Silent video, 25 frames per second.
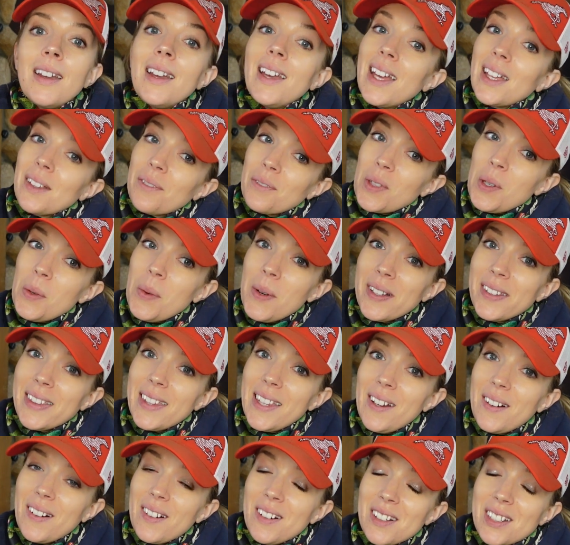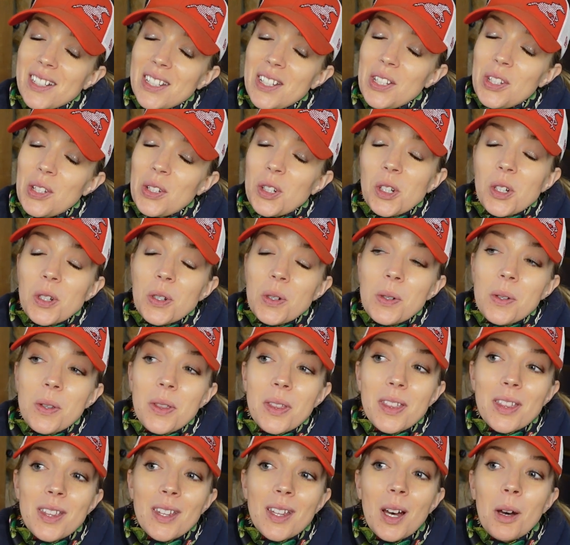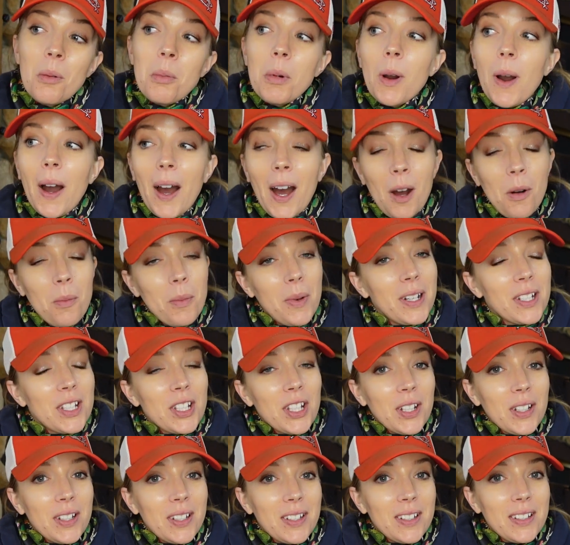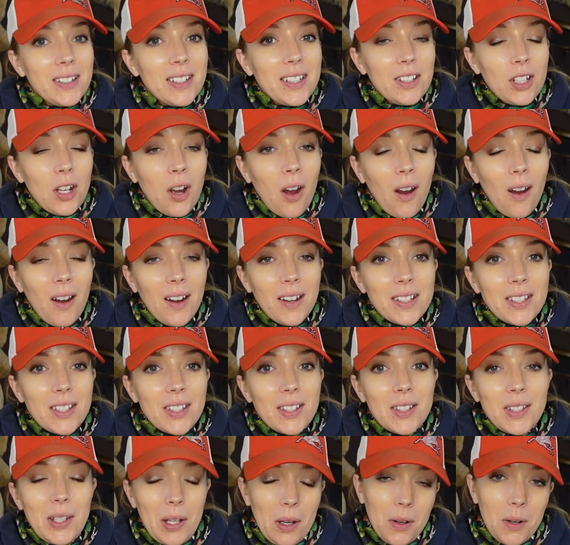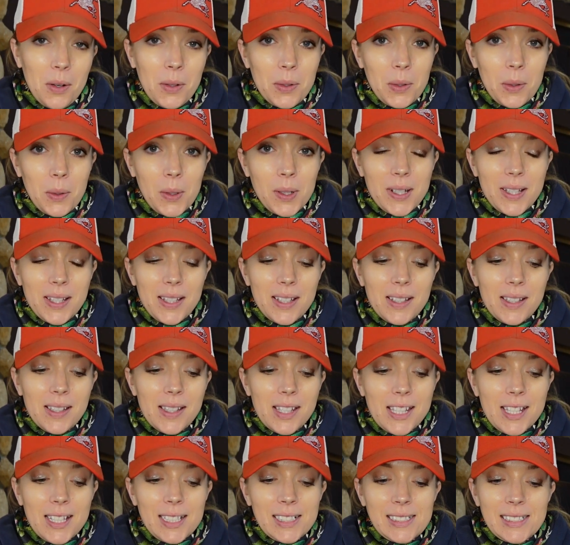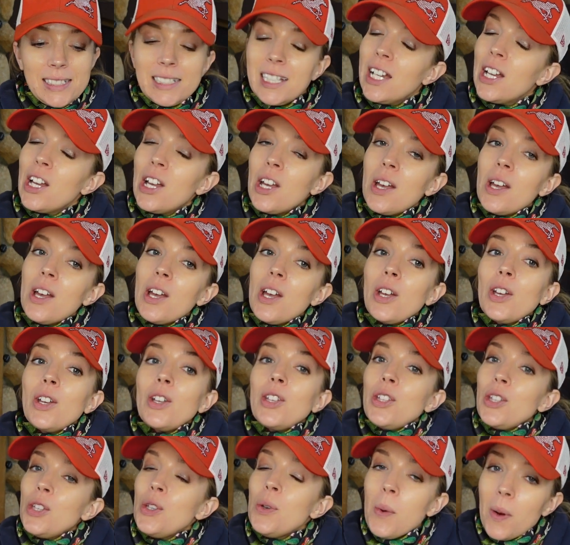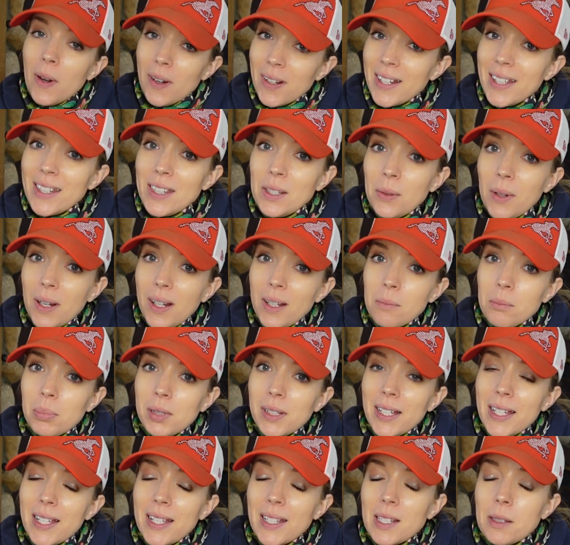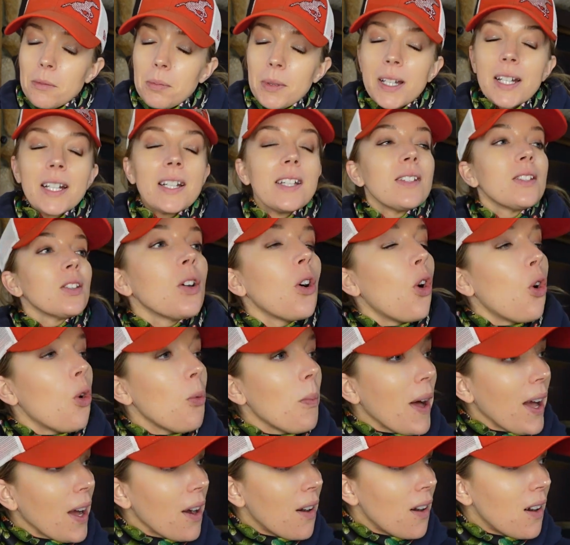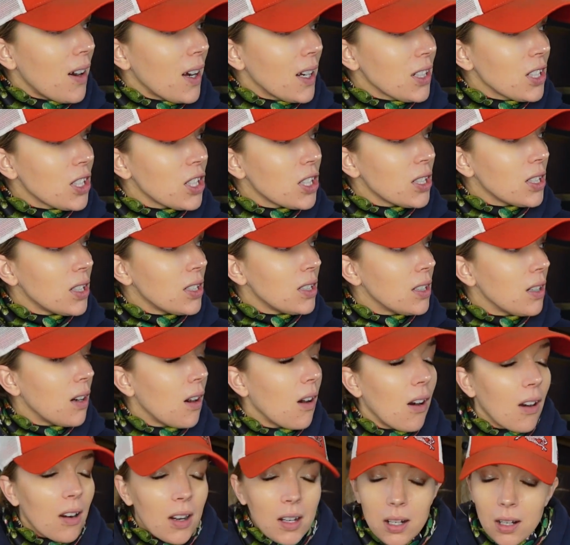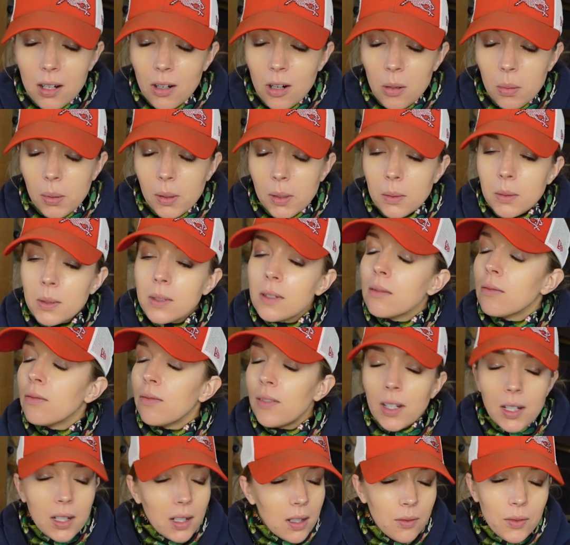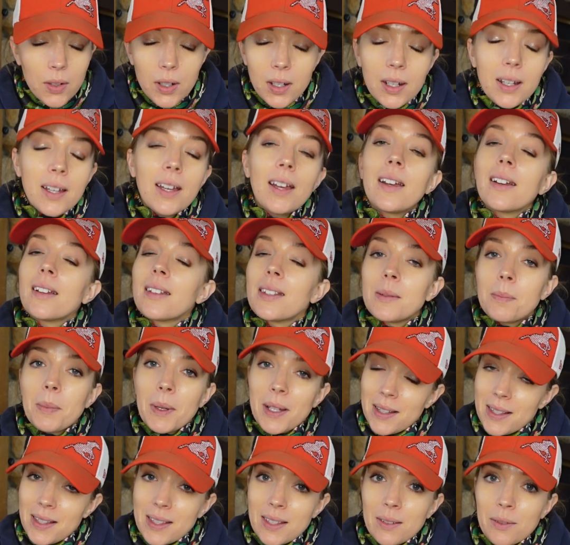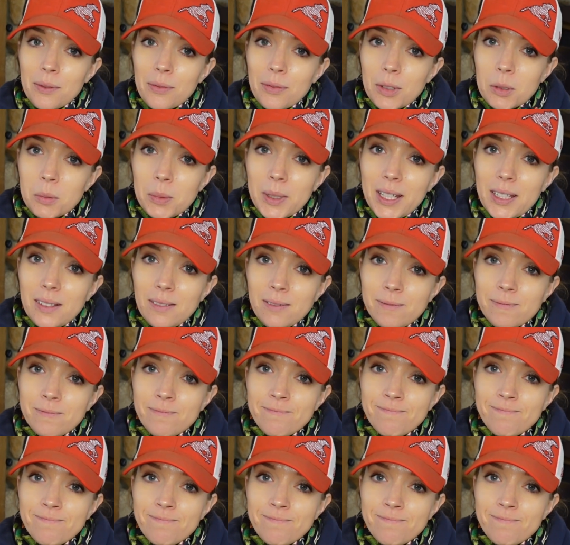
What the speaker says: If you want the honest truth about how much it costs to own horses, you are in the right place because, oh my gosh, October was very, very expensive for me.